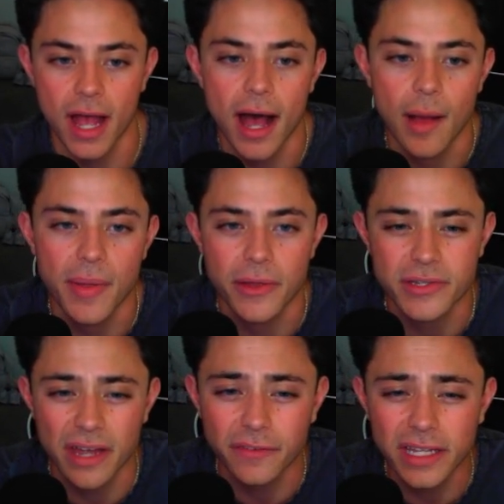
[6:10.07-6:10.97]
Um, and there's
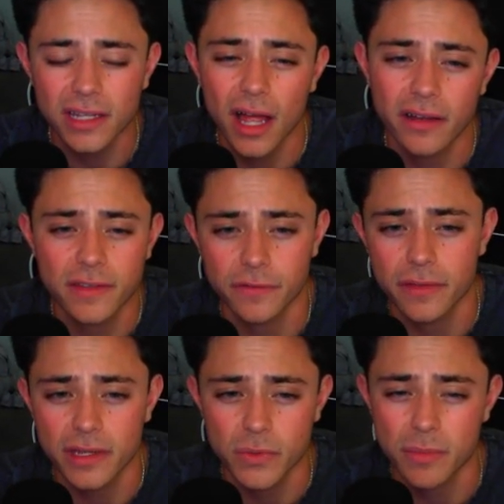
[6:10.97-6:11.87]
definitely a lot of different
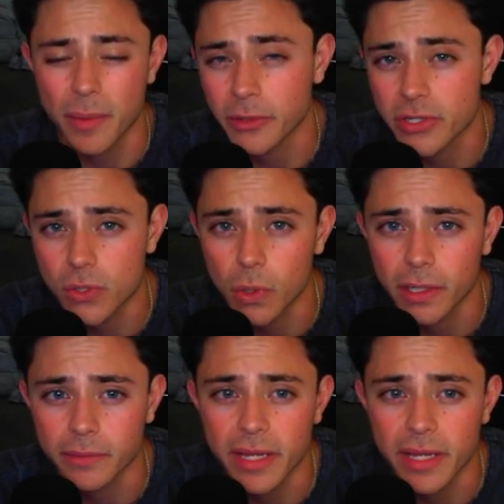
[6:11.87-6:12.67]
things with Memory Store and